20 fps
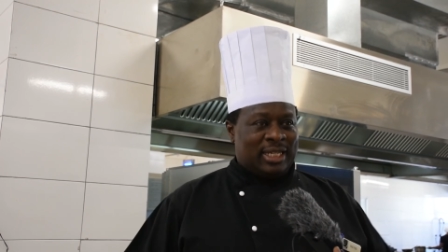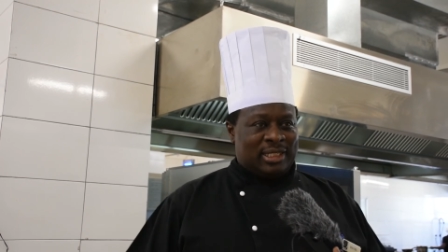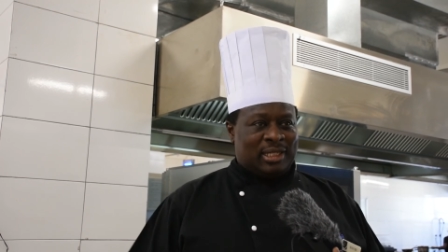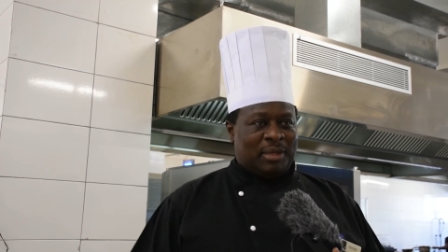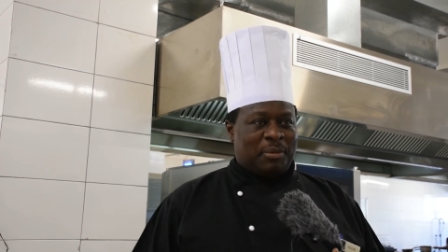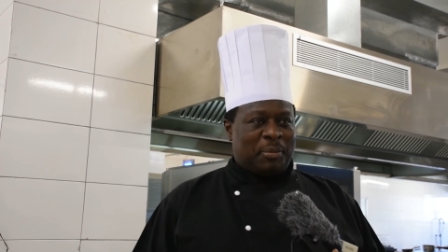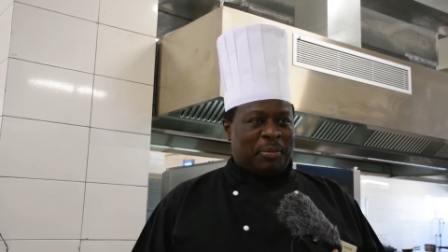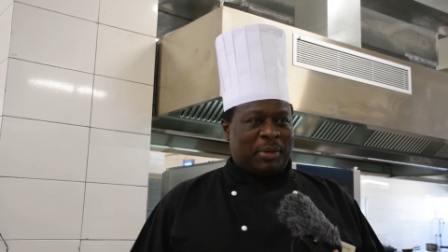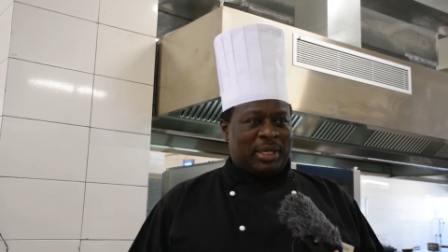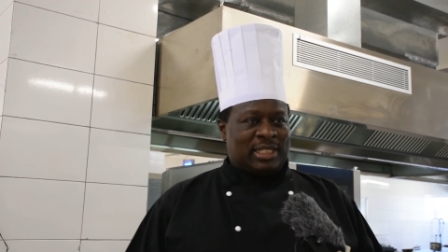
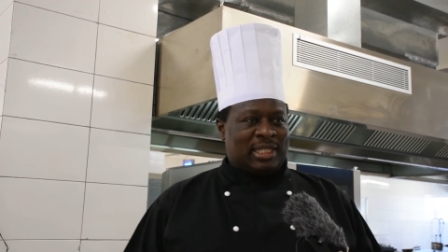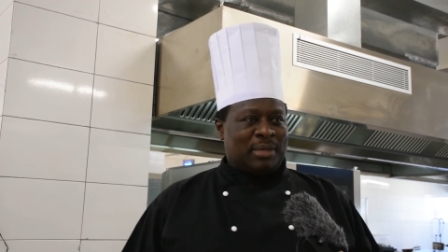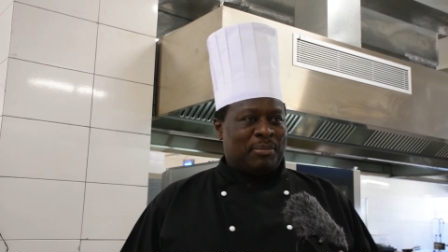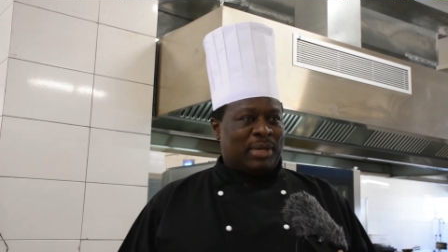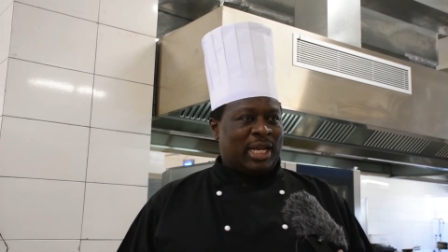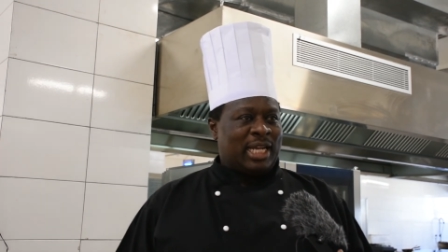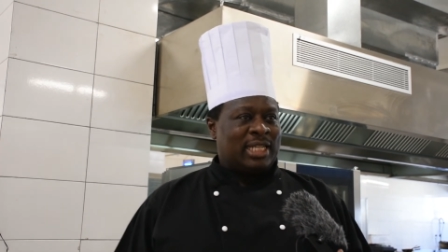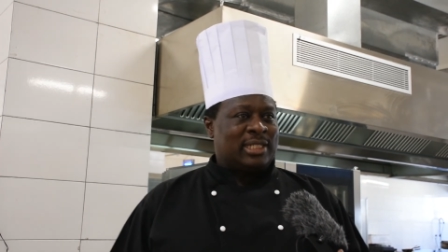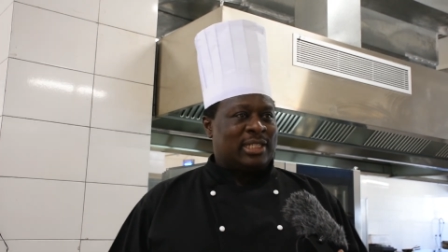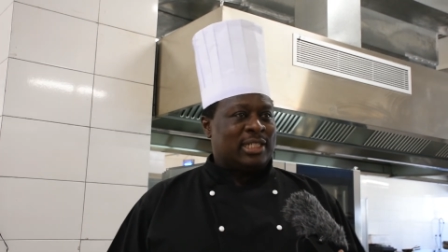She prepares some
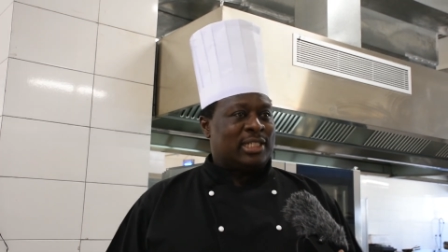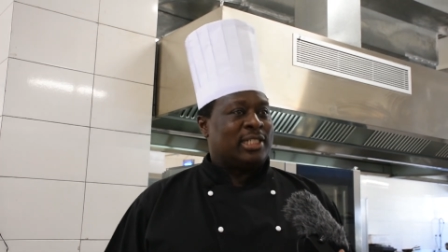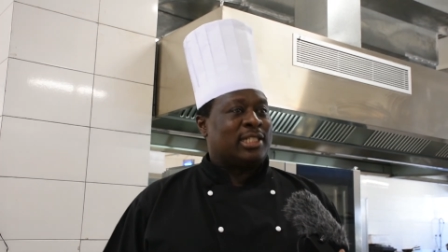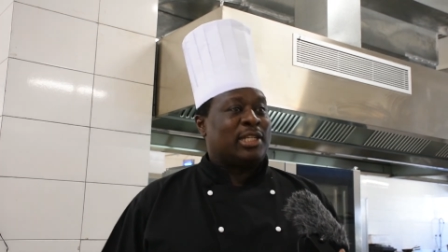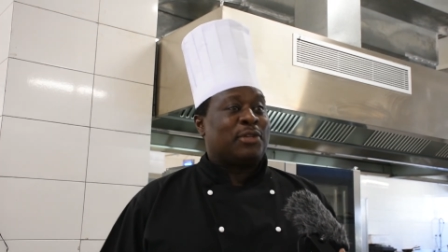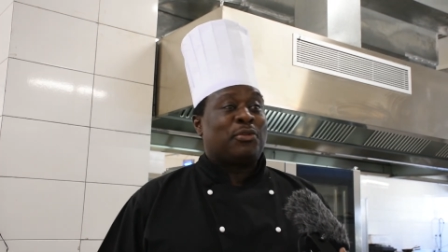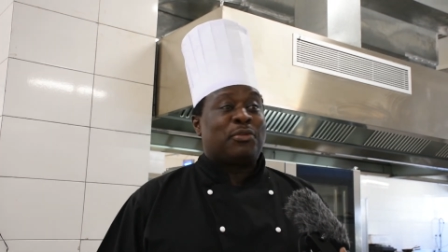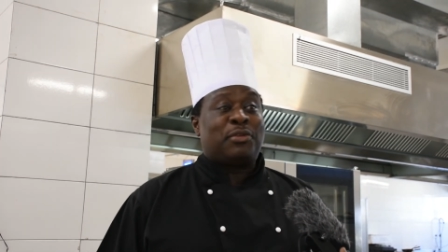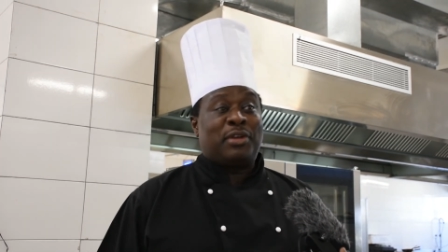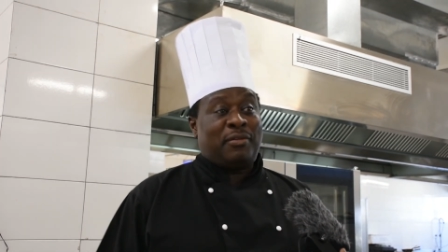nice dishes
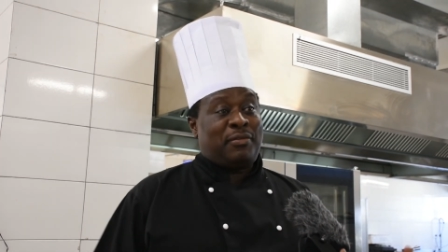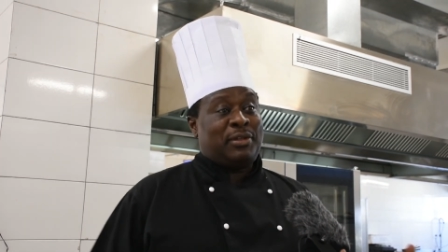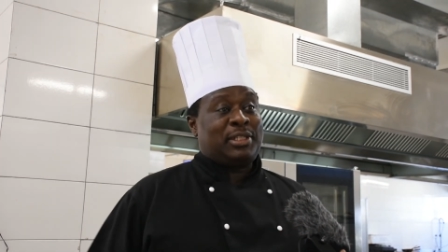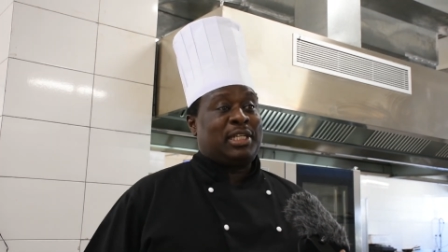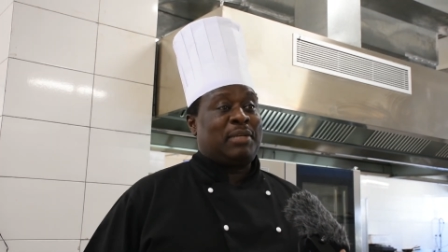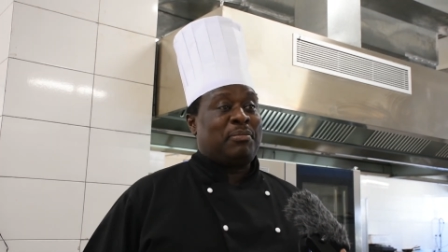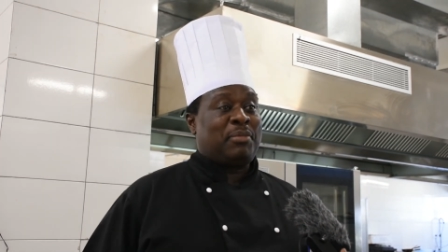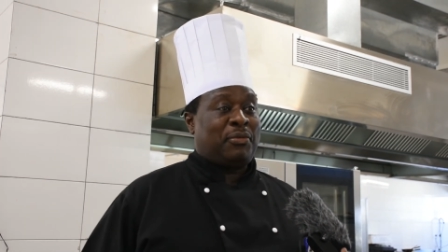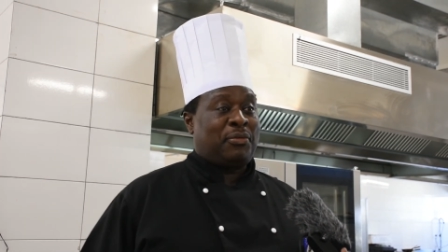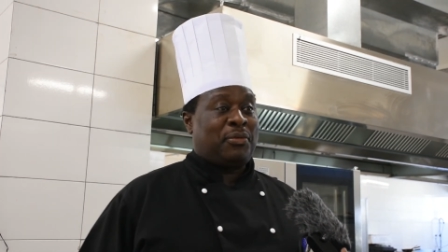that we've never
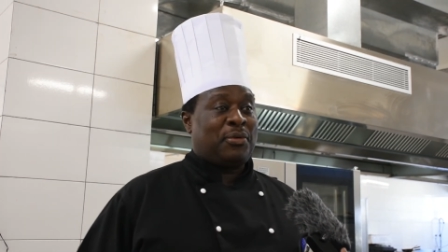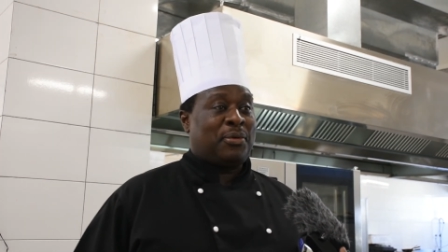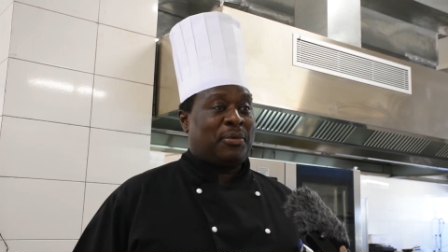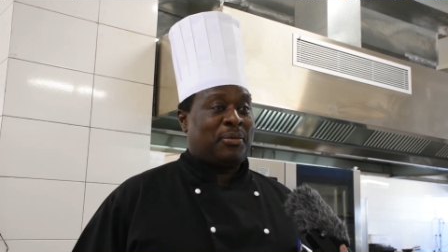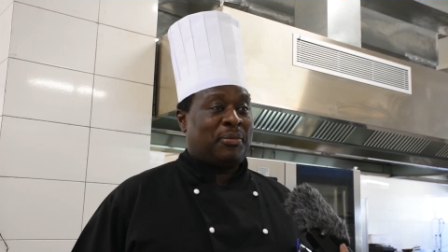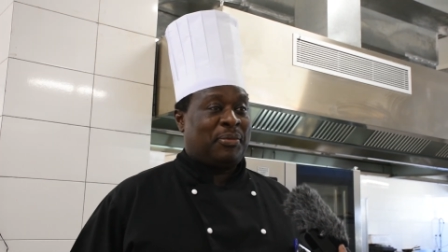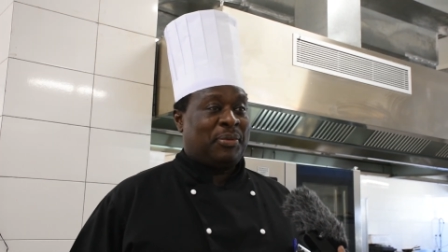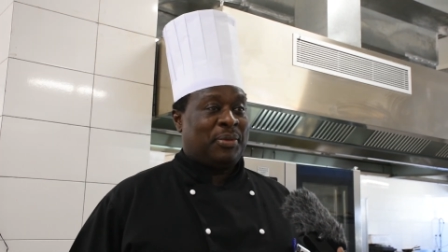seen before.